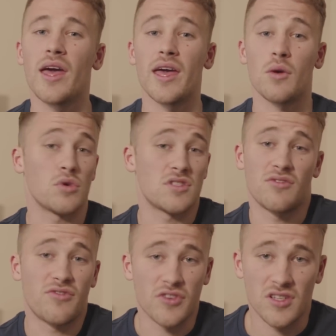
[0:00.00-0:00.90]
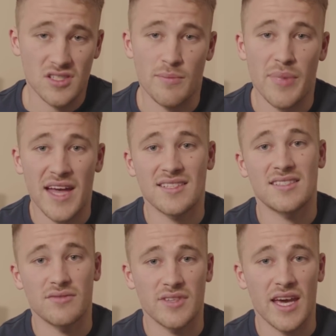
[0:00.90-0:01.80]
It was the first
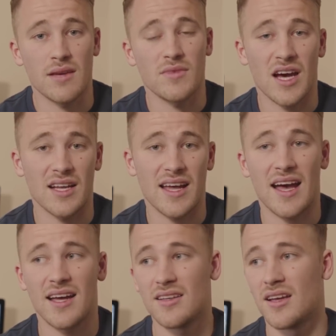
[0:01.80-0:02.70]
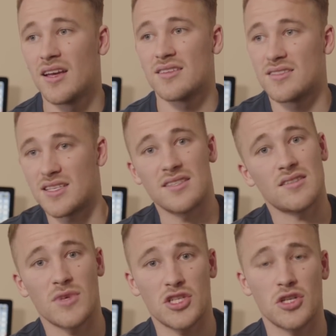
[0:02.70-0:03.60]
competitive game that I'd had
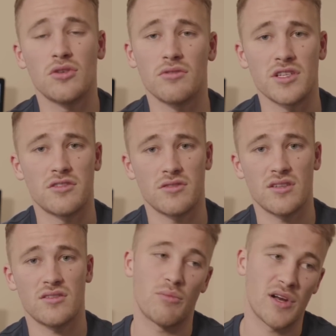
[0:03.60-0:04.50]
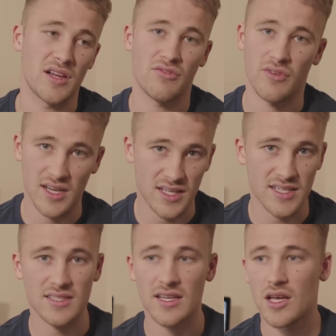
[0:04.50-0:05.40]
since my shoulder injury. I played
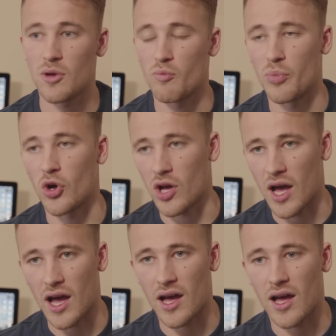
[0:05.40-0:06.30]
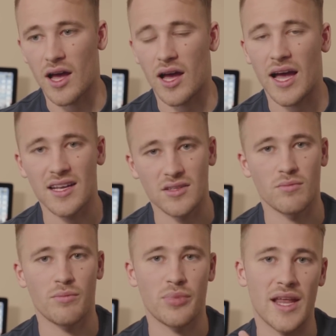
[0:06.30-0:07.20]
friendlies, but I hadn't
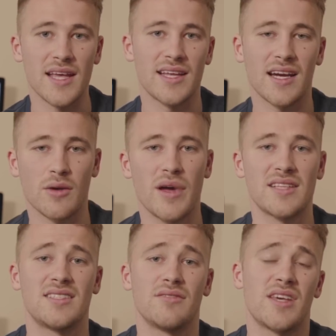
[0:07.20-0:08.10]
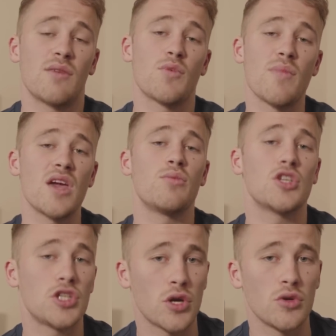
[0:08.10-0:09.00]
played that competitive game, and maybe it
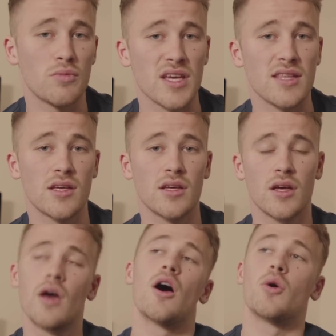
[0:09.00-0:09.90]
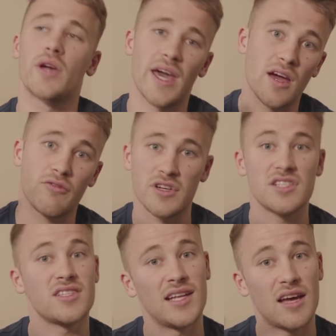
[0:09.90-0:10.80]
showed me that, okay, I've
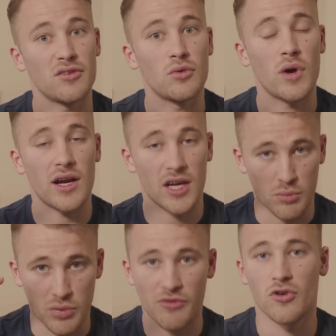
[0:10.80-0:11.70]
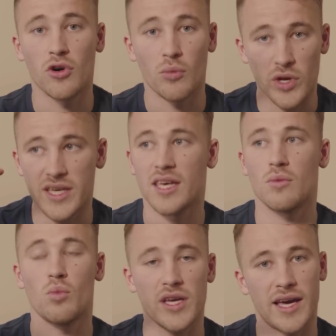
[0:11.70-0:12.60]
reached the level where I can perform week
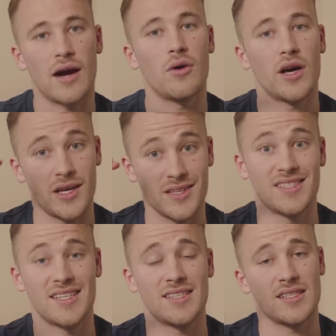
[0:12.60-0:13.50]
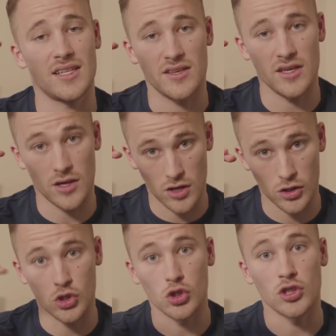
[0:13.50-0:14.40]
in, week out at a consistently
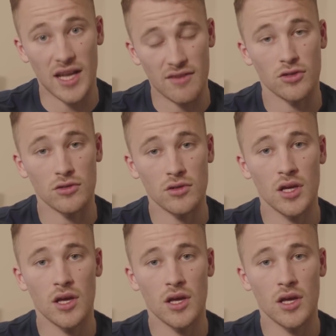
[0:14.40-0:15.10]
good level.